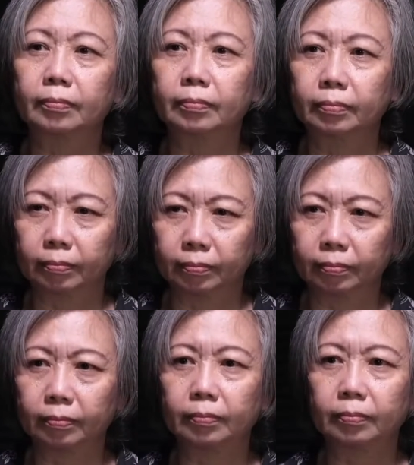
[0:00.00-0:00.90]
Yeah,
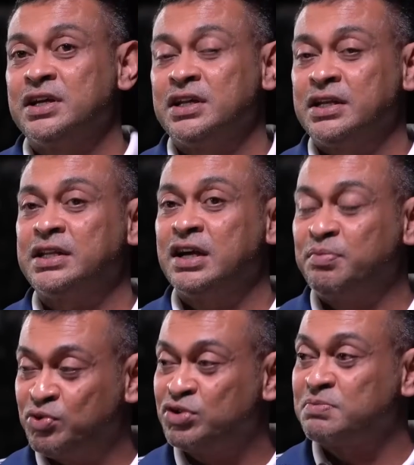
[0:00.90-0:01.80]
so the
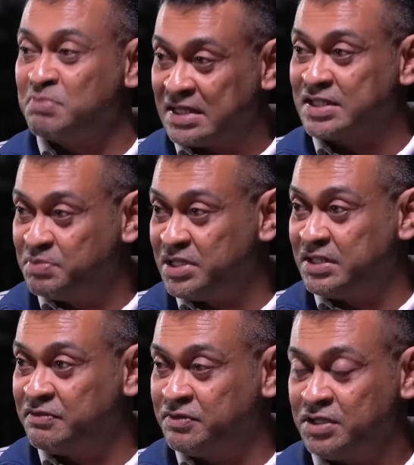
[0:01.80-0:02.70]
approach must be
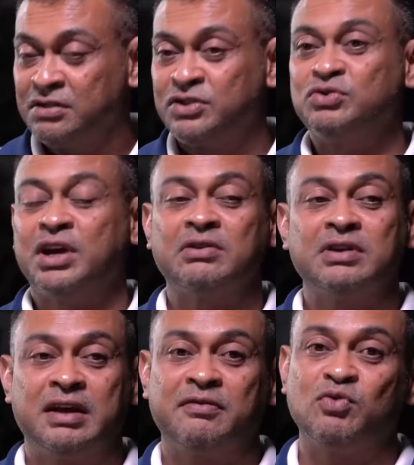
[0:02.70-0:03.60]
different. You
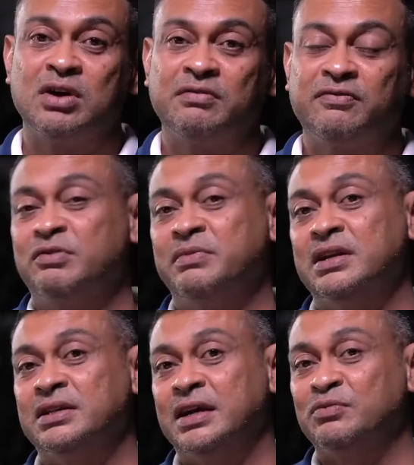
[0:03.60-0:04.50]
cannot have one
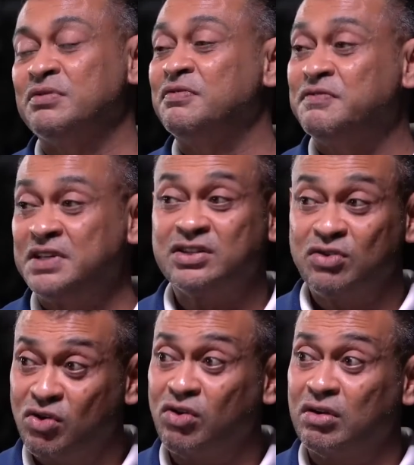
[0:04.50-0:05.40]
formula that would fit
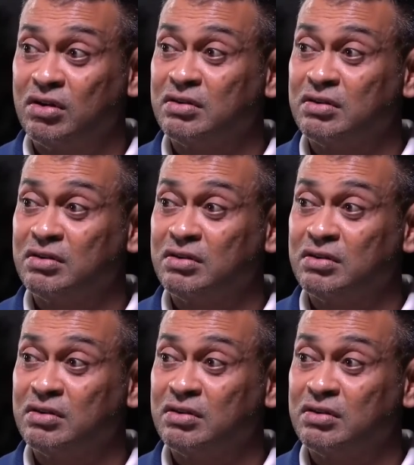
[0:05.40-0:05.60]
all.